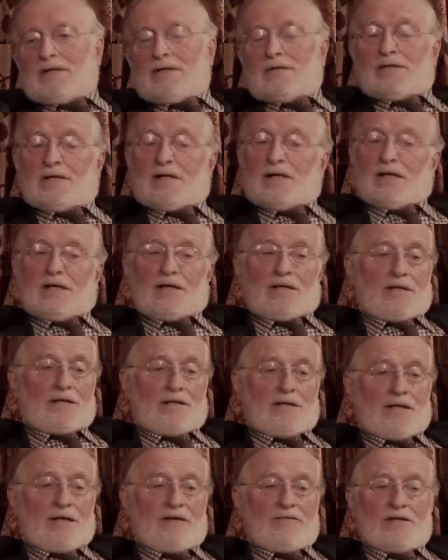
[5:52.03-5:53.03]
because I
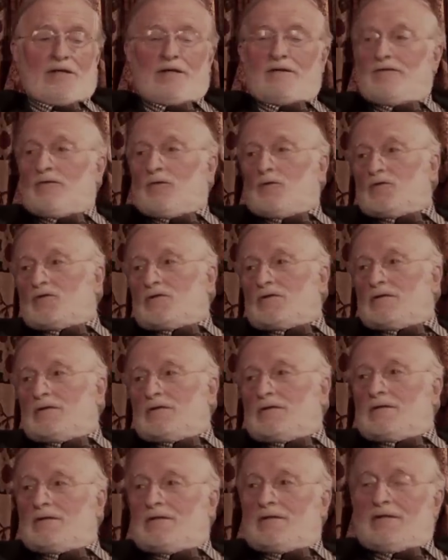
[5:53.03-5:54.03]
have an unfortunate,